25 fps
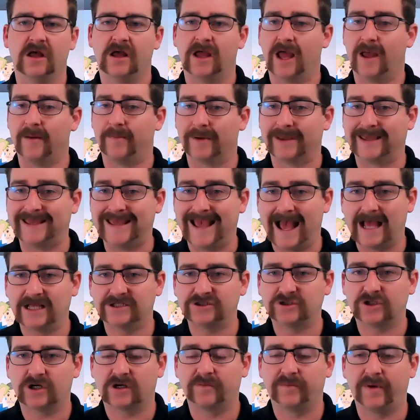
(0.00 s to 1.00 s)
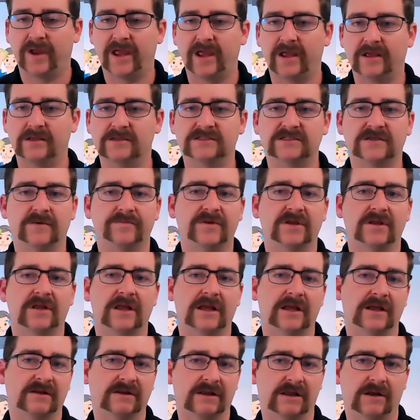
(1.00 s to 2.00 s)
Epigastric pain, something
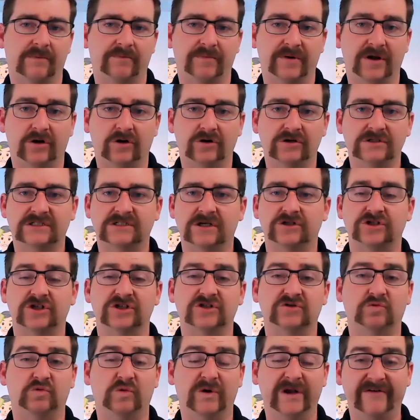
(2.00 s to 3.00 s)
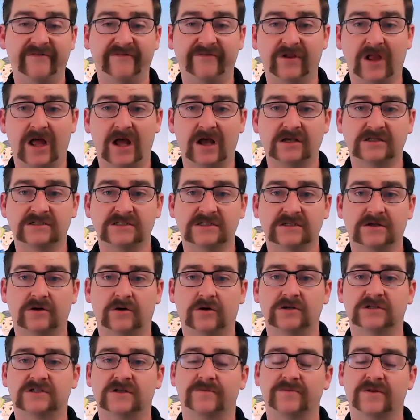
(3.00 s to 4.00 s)
that appears such as reflux
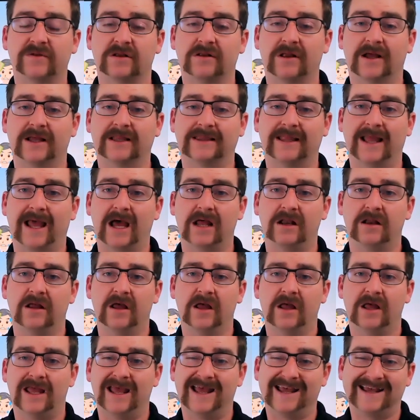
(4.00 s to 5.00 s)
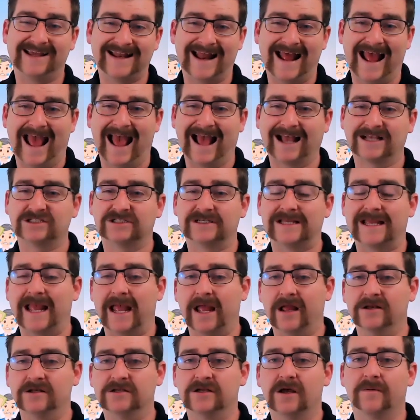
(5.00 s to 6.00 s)
or something like that, it can actually
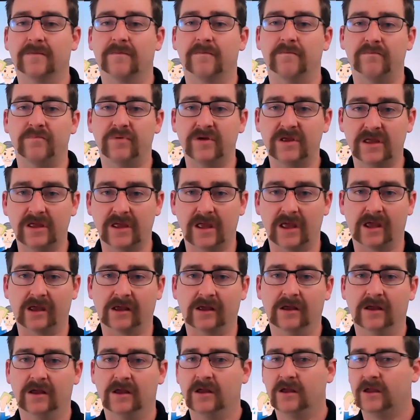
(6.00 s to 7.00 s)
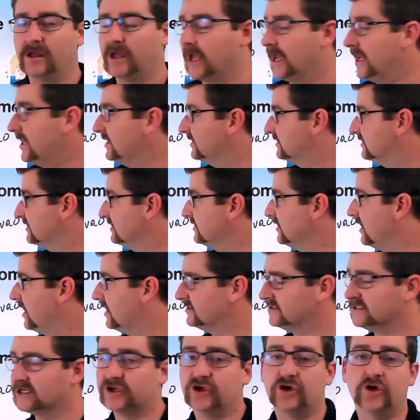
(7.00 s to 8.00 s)
end up being A C
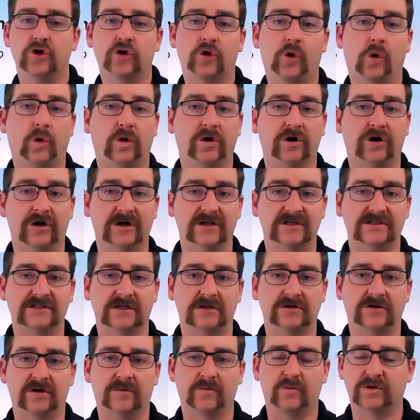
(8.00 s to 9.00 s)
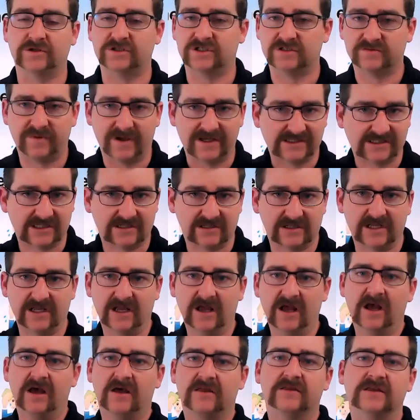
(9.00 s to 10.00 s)
S, acute coronary syndrome, which is basically
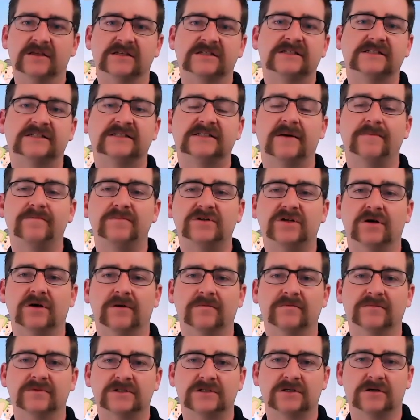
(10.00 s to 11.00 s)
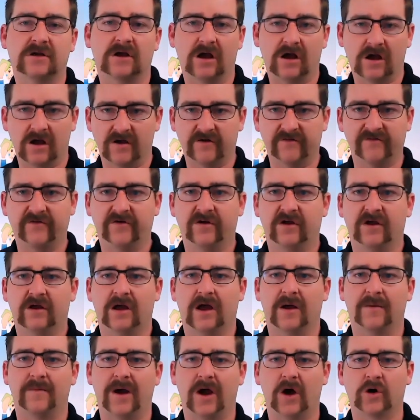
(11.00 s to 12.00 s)
the symptoms of
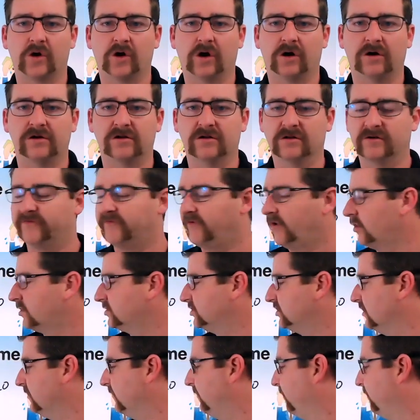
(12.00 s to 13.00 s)
a myocardial infarction.